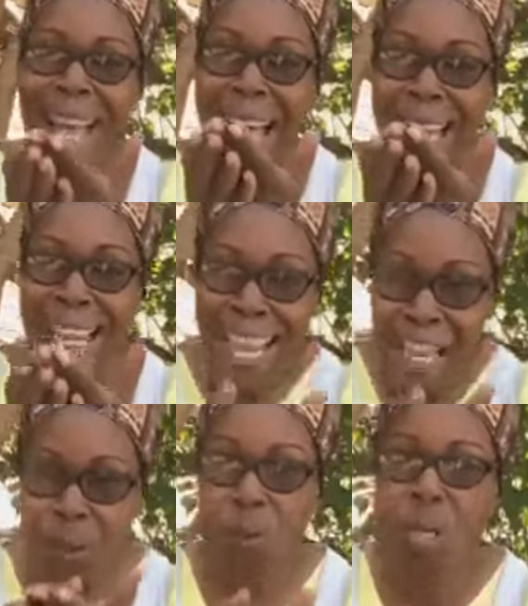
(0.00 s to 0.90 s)
And
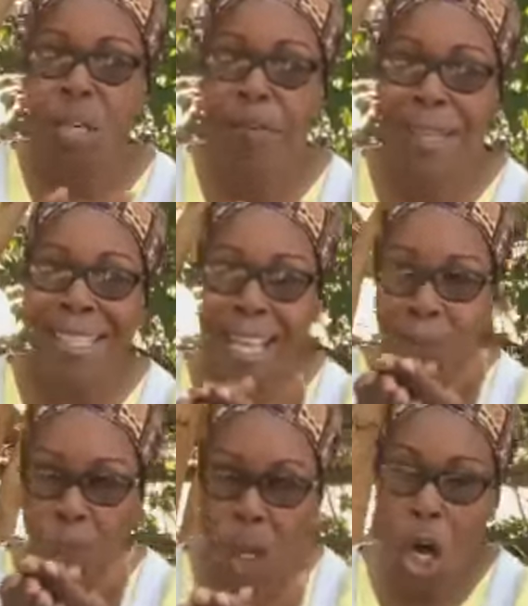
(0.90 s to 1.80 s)
each one of us, as
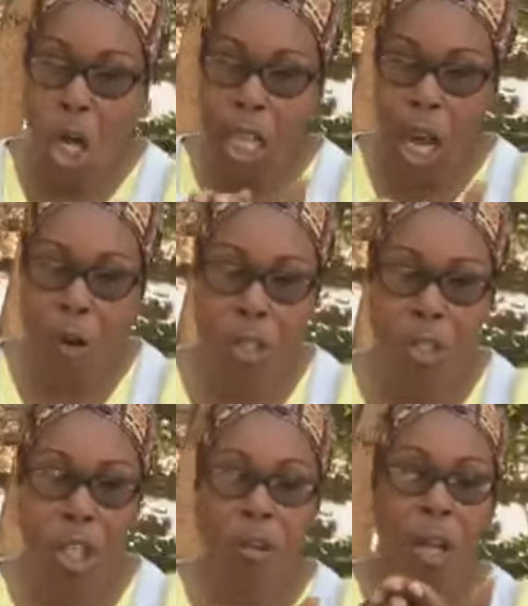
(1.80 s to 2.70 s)
we call
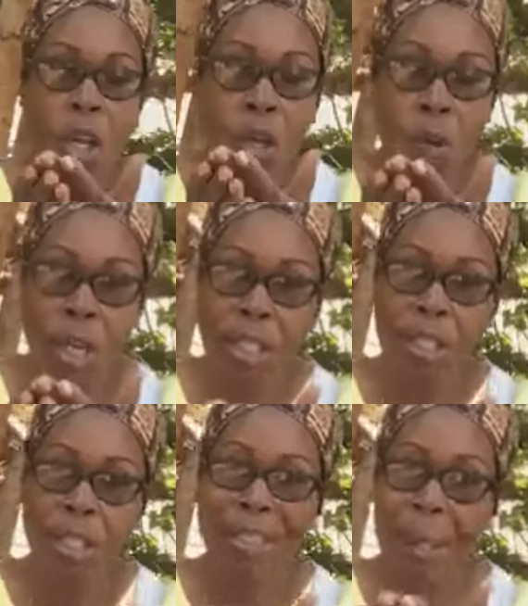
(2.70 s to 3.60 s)
ourselves Christians,